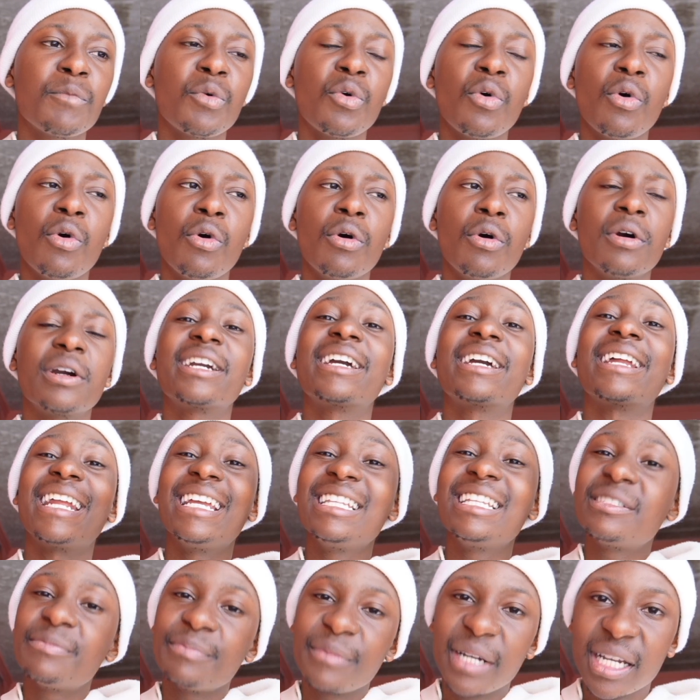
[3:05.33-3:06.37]
or
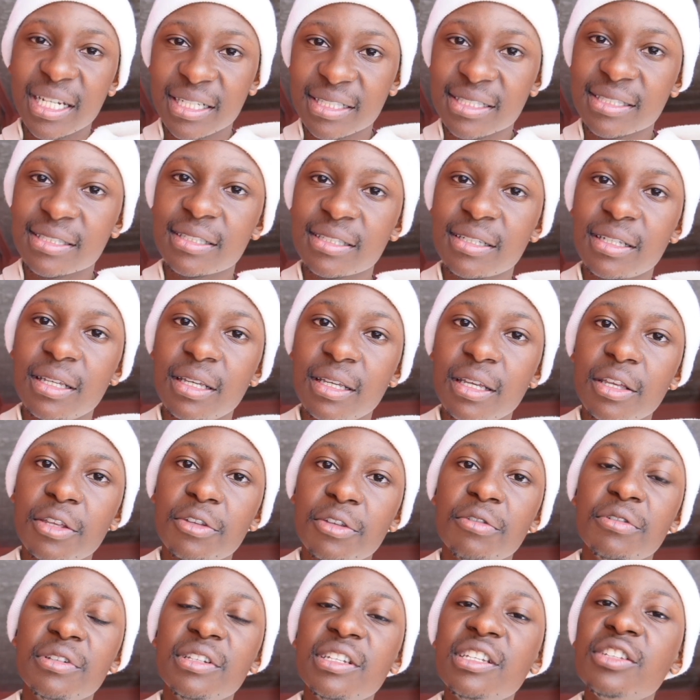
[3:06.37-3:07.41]
great marks,
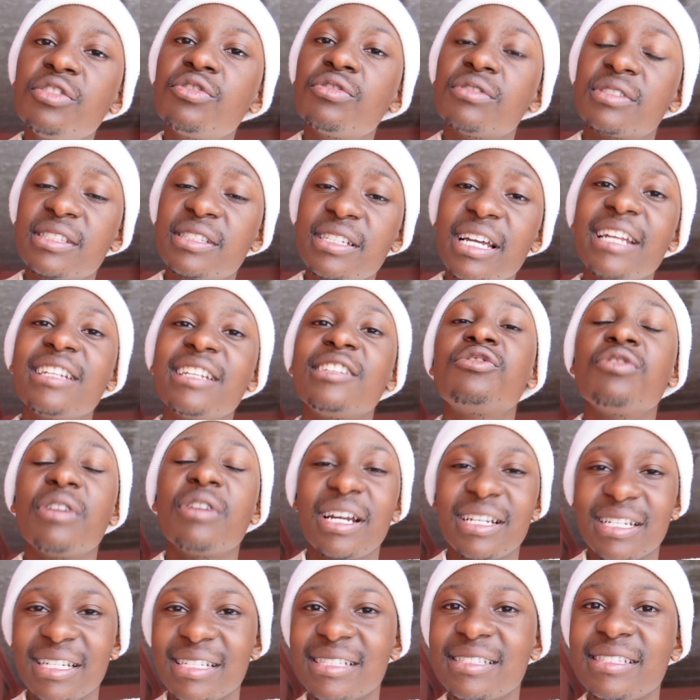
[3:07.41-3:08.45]
you need to study to
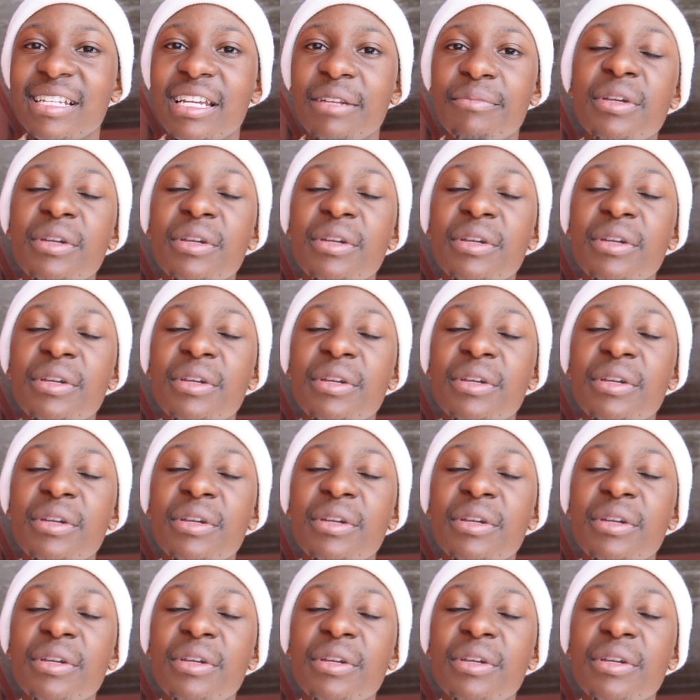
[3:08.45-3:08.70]
understand.